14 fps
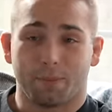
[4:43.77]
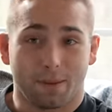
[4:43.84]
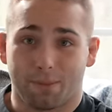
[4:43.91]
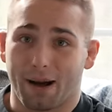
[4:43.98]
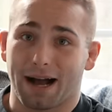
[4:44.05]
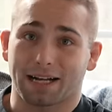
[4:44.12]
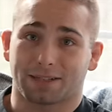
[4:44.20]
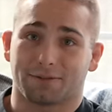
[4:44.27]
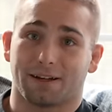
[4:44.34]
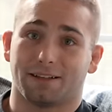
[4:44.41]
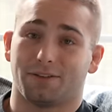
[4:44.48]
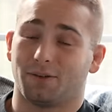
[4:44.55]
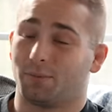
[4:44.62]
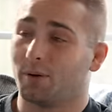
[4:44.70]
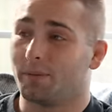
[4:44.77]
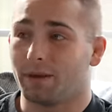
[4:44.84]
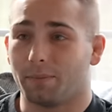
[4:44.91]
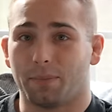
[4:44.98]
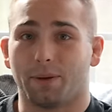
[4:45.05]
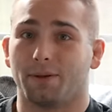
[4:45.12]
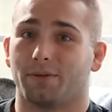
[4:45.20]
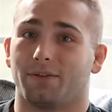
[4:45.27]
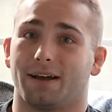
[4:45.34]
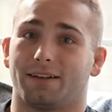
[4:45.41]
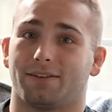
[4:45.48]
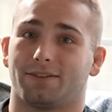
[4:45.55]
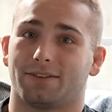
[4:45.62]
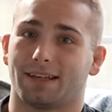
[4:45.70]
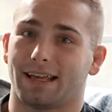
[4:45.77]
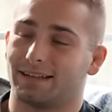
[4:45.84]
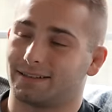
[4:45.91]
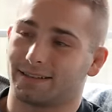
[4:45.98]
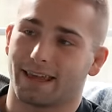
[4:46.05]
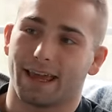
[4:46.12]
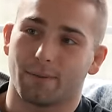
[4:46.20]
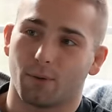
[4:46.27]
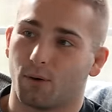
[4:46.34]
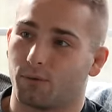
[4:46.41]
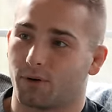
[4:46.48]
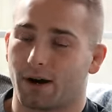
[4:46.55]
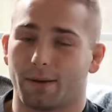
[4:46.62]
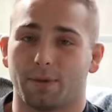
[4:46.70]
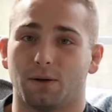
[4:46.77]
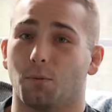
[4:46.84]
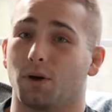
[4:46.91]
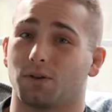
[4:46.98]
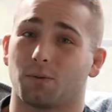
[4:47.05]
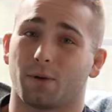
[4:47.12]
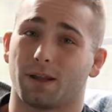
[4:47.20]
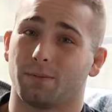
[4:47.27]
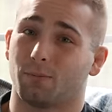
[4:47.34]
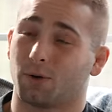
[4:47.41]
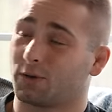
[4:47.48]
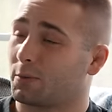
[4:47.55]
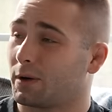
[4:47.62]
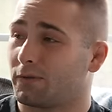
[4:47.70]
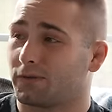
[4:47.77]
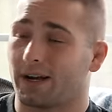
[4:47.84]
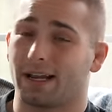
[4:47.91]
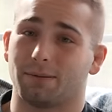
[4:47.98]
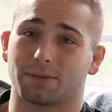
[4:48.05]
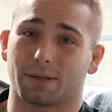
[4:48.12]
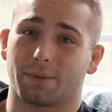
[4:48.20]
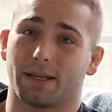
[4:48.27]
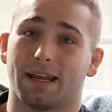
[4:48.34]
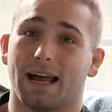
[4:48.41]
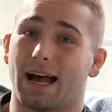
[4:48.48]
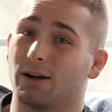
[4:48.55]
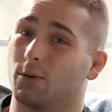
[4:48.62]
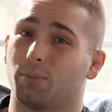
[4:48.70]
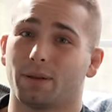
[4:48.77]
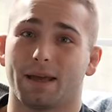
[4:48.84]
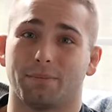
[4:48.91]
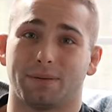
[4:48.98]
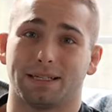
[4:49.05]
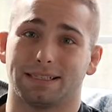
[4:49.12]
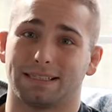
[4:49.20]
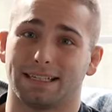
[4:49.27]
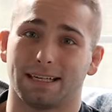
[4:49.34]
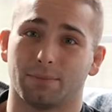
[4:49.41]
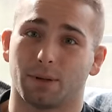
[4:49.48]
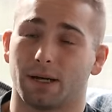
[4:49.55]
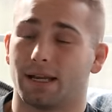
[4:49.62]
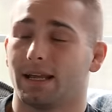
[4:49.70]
me in box fights, you put me in build fights, it's game over. I mean, 120 frames. I mean, I don't play on PC, but